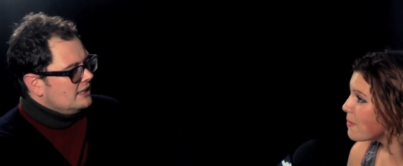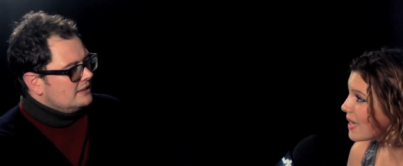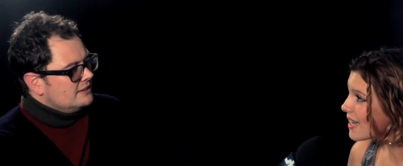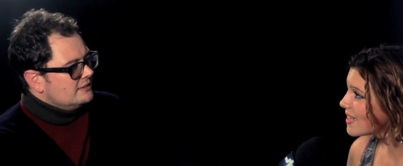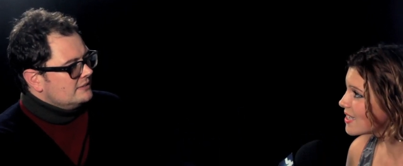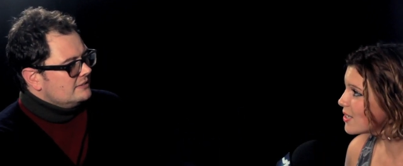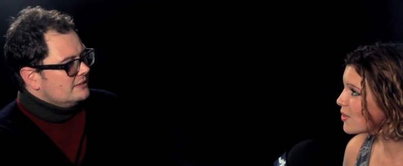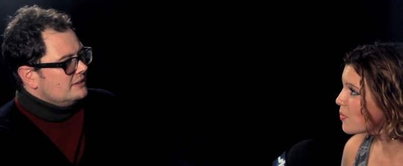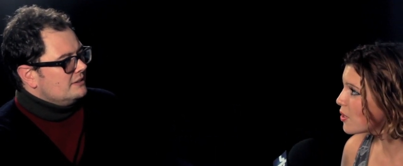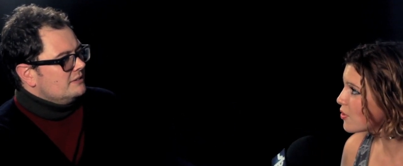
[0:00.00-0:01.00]
Speaker 1: it back unless
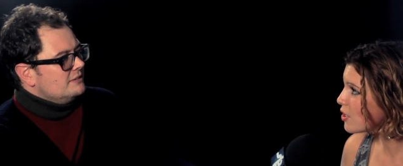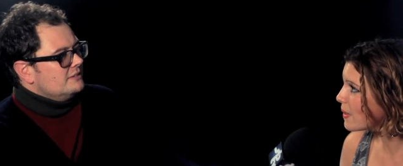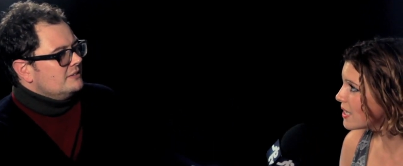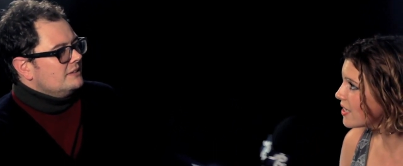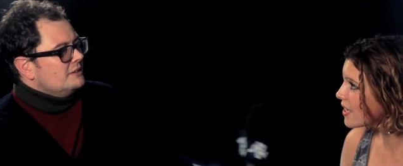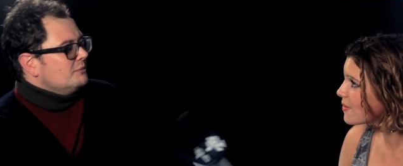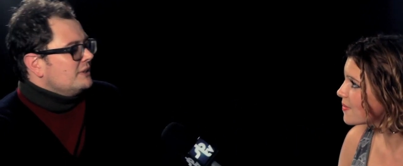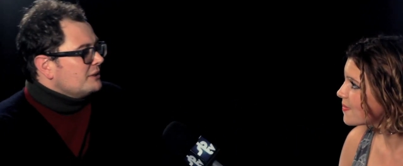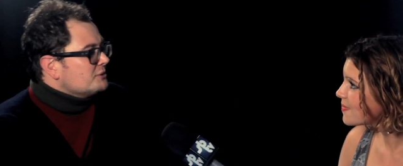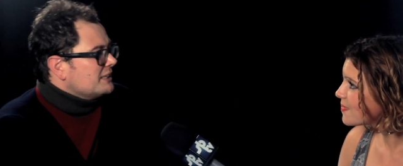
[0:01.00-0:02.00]
you put the trolley back, do you?
Speaker 2: Well,
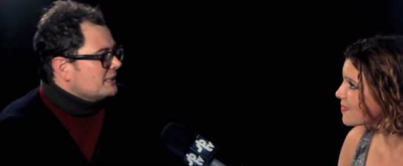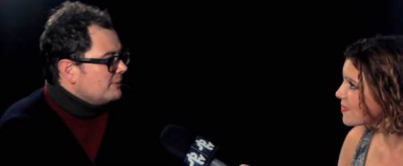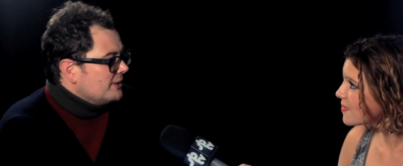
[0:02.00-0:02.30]
that was one of the